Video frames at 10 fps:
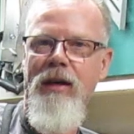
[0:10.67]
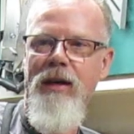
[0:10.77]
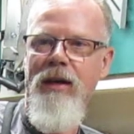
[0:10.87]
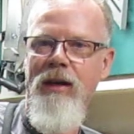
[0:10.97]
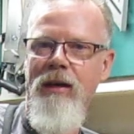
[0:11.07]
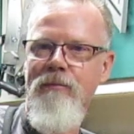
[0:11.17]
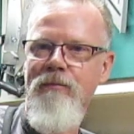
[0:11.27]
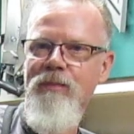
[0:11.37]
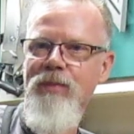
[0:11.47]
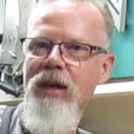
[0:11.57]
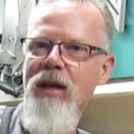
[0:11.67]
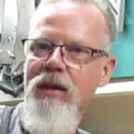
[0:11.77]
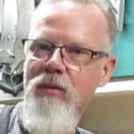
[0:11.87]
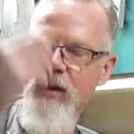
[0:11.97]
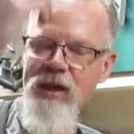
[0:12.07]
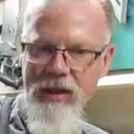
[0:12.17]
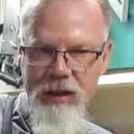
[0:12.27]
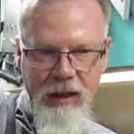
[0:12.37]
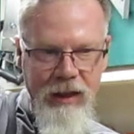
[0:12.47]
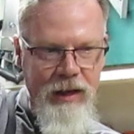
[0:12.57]
Um,
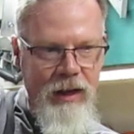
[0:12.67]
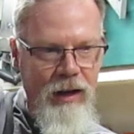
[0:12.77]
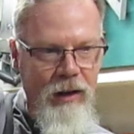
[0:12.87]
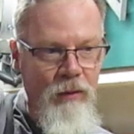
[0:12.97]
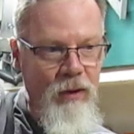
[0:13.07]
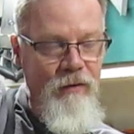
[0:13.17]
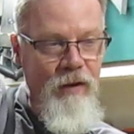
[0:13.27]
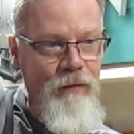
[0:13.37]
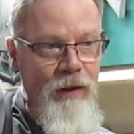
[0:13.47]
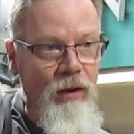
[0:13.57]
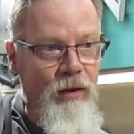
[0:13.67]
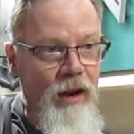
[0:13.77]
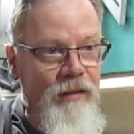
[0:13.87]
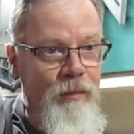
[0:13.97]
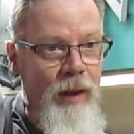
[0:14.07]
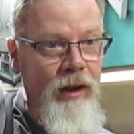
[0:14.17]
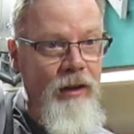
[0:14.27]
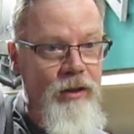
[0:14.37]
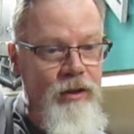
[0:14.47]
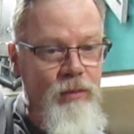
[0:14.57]
recently uh, one of our fellow knife
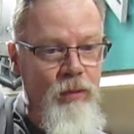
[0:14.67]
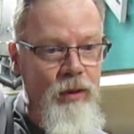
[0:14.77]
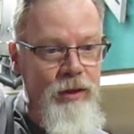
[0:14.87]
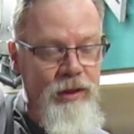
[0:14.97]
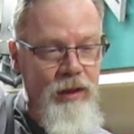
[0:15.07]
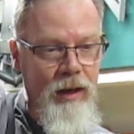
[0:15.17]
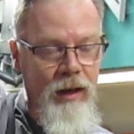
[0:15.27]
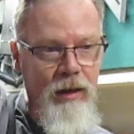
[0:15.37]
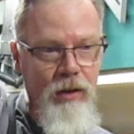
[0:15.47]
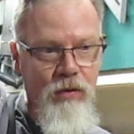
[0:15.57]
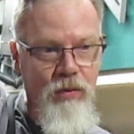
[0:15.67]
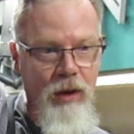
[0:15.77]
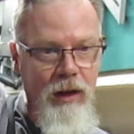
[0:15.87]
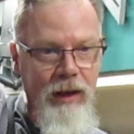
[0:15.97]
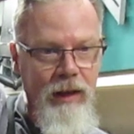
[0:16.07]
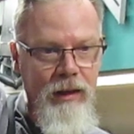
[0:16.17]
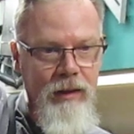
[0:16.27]
makers was uh, drilling